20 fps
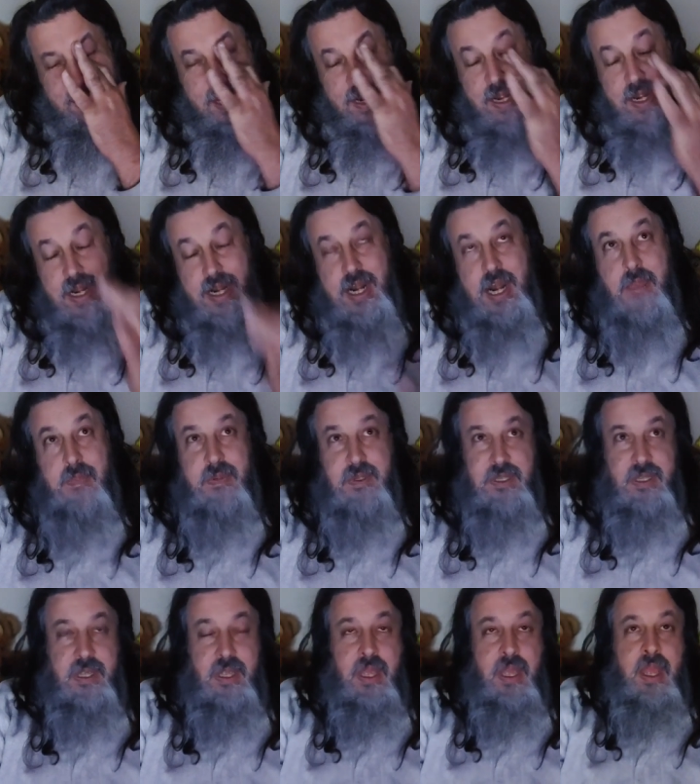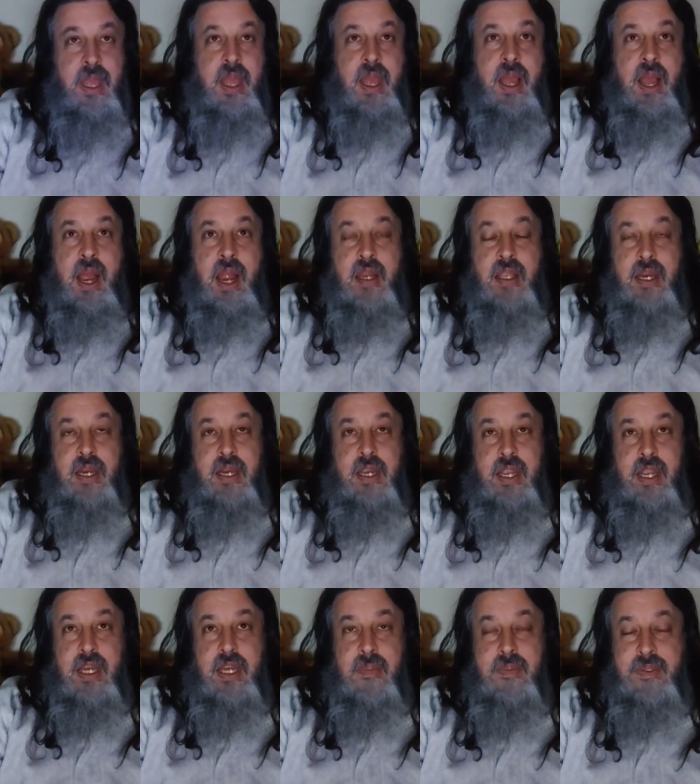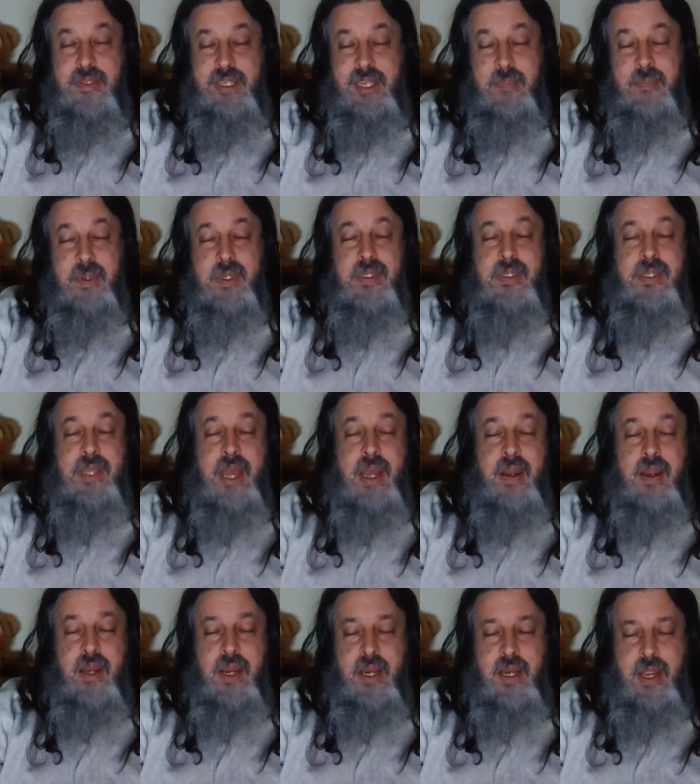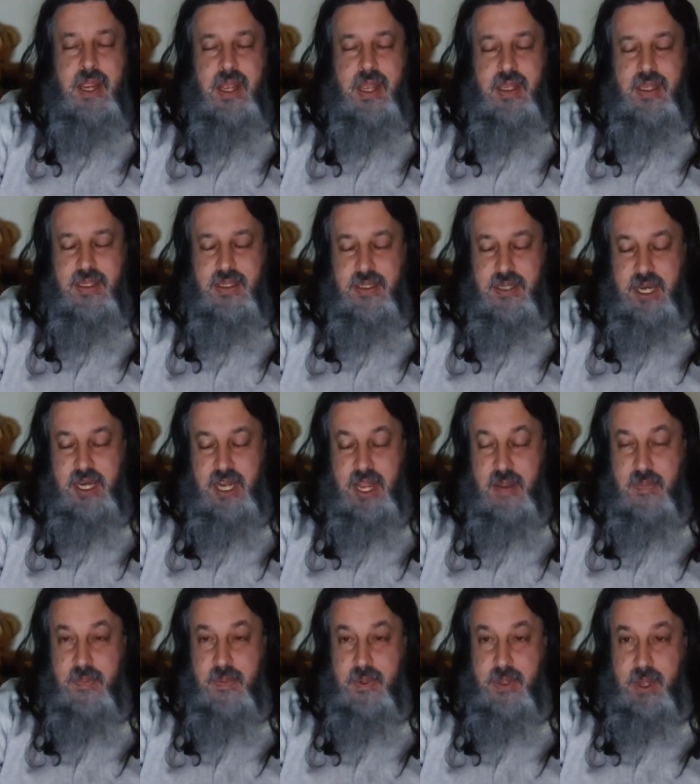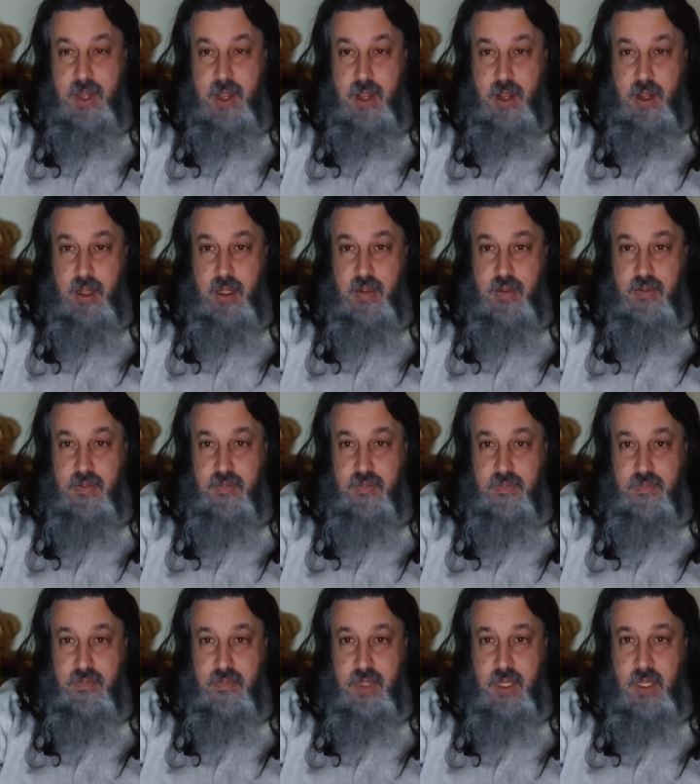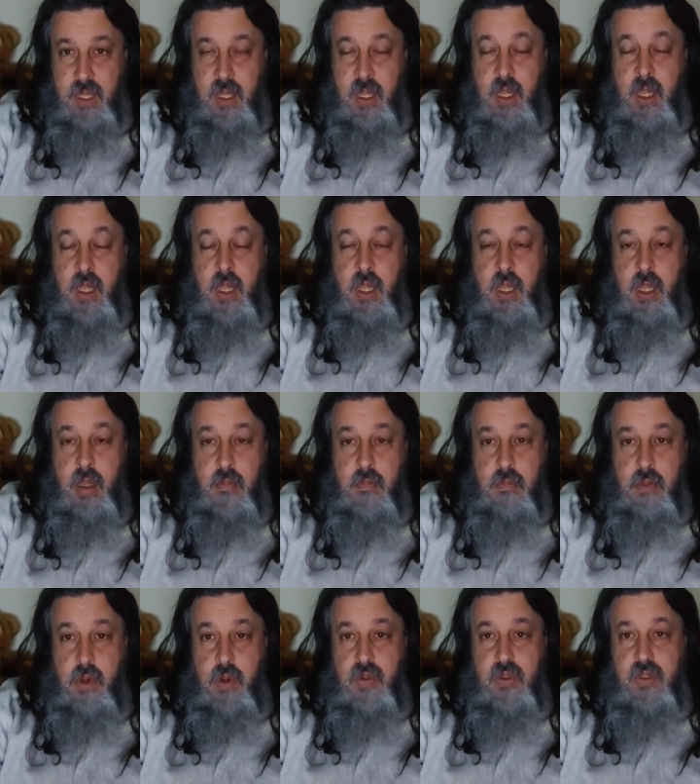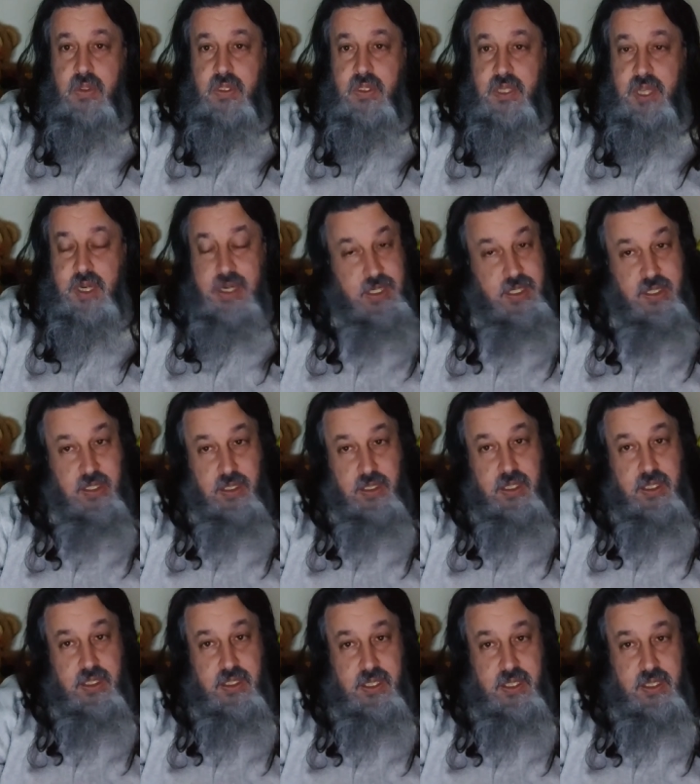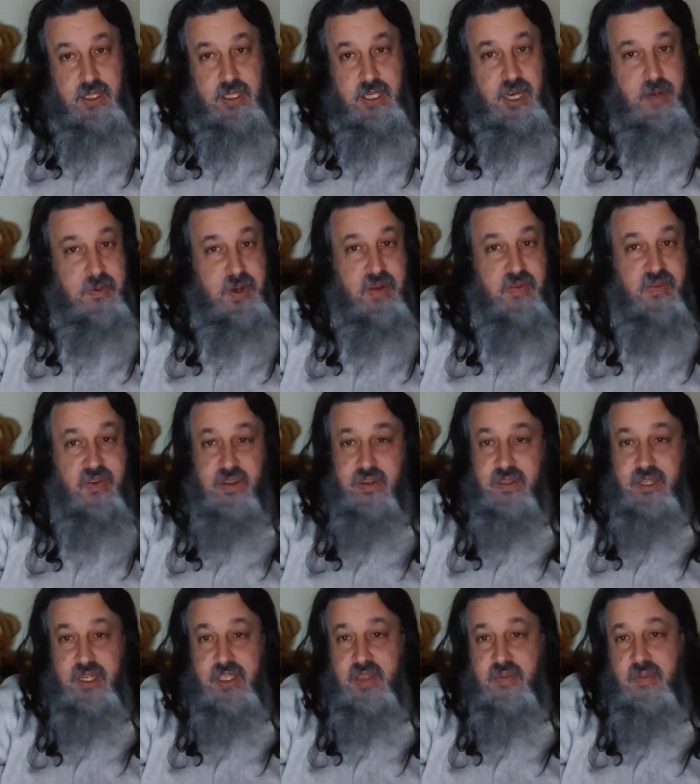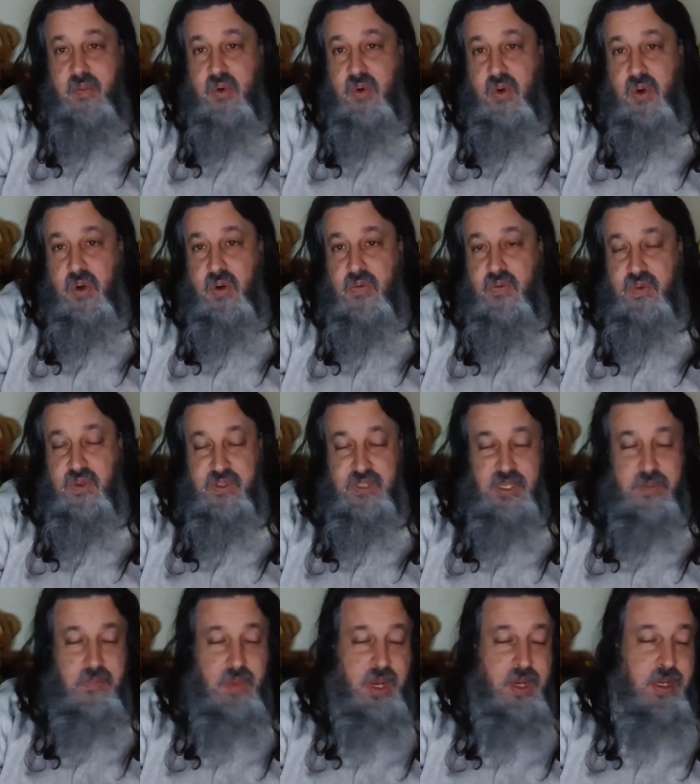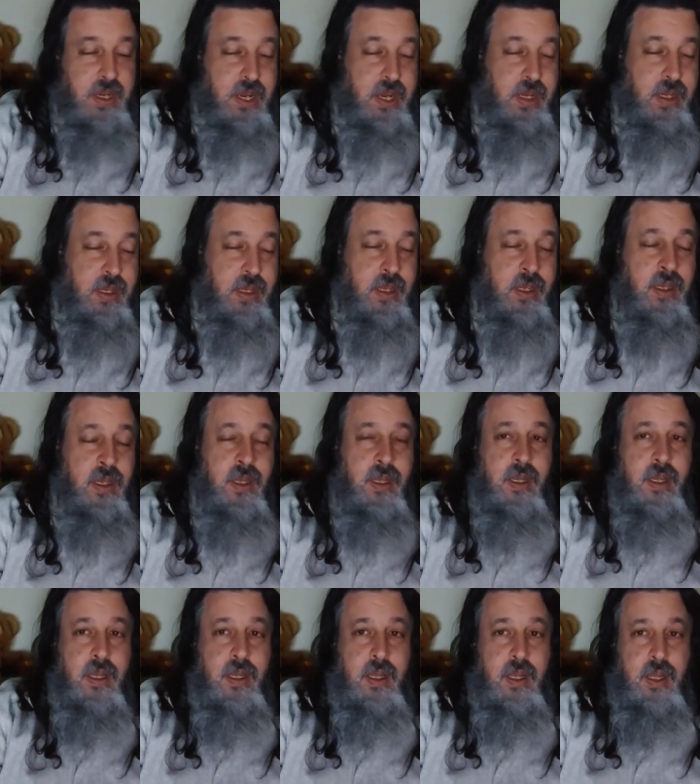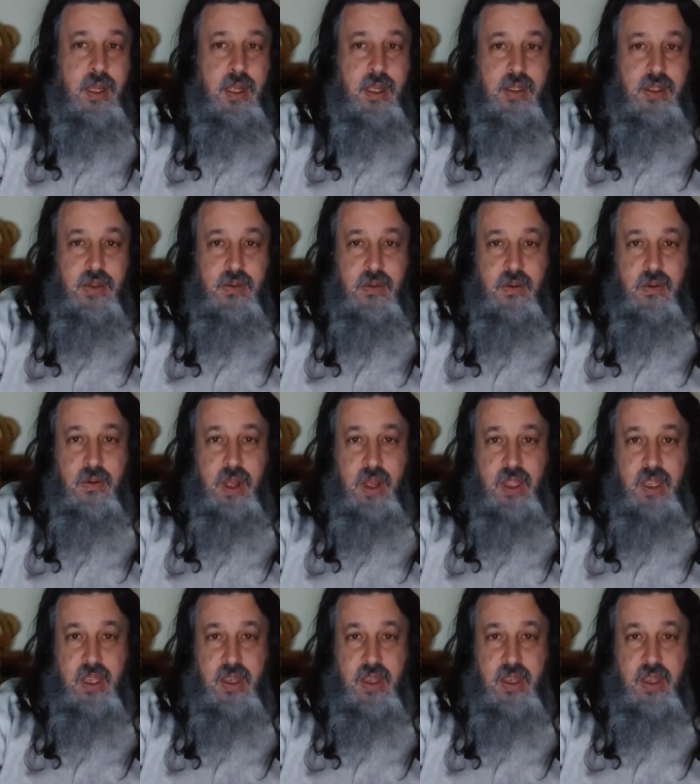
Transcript: I didn't end up. I didn't end up sleeping Saturday night. I stayed up all most of Sunday. It still is Sunday today, but it feels like tomorrow. It feels like Monday. Uh, so I